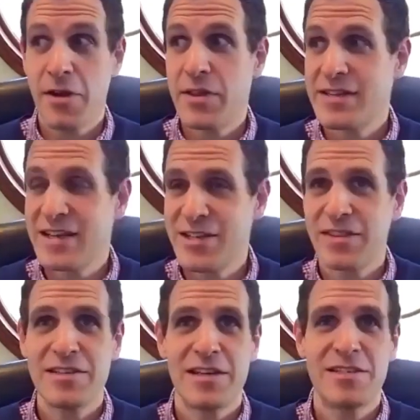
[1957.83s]
That's
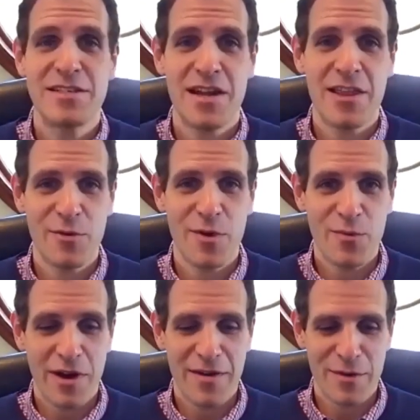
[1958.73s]
good. This is another one
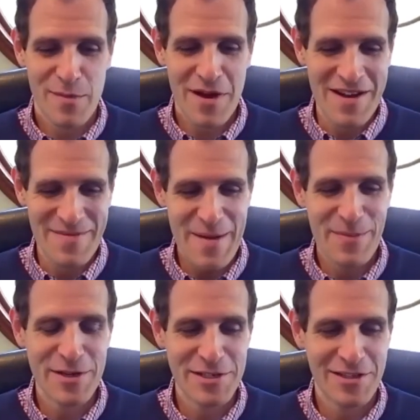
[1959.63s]
where my
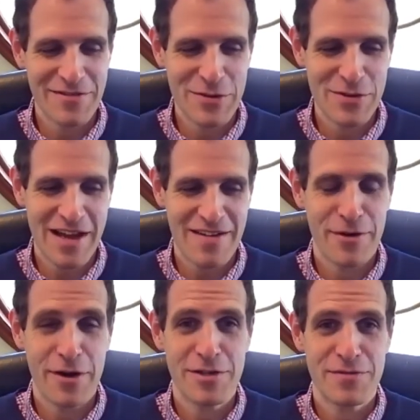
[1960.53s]
personal views
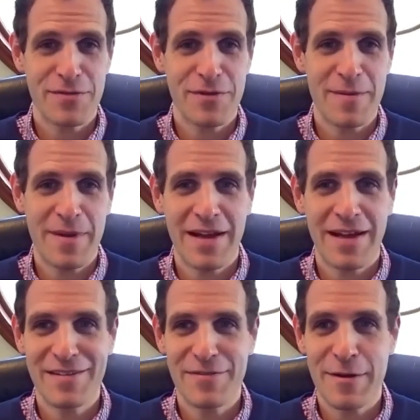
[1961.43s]
diverge from
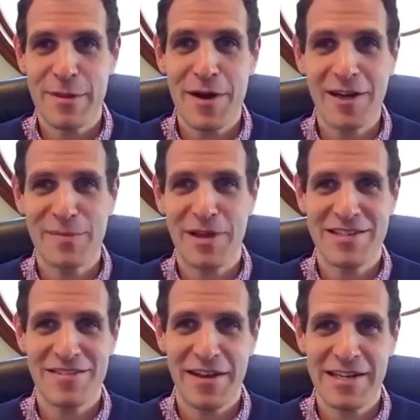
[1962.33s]
the
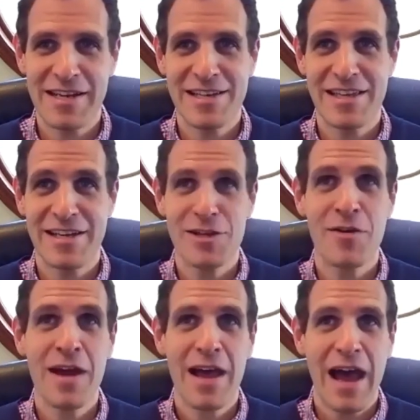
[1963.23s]
marketplace of ideas, I think.
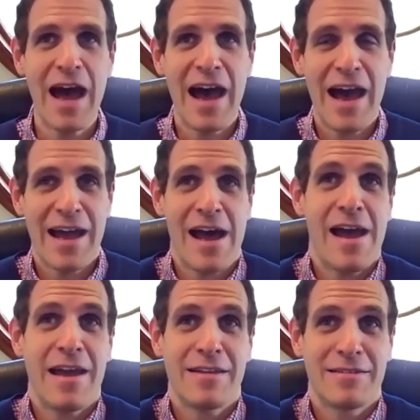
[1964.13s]
So
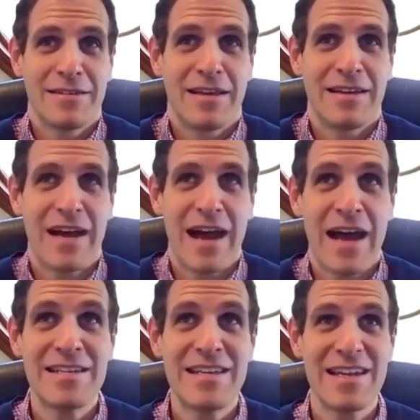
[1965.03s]
I
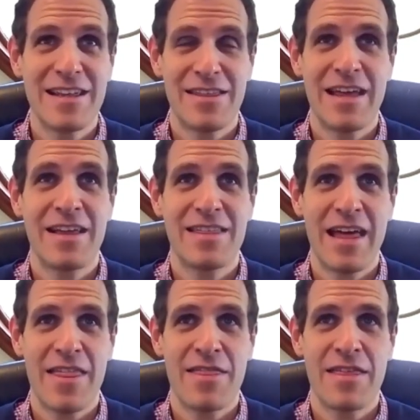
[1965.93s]
tend to think
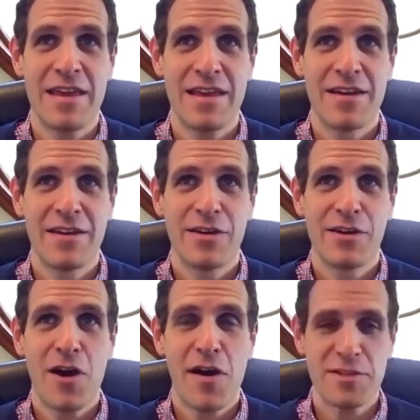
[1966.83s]
that the
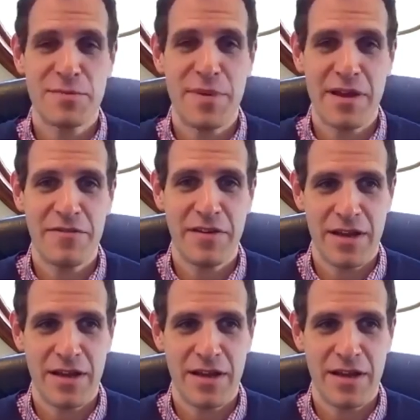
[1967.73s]
cost benefit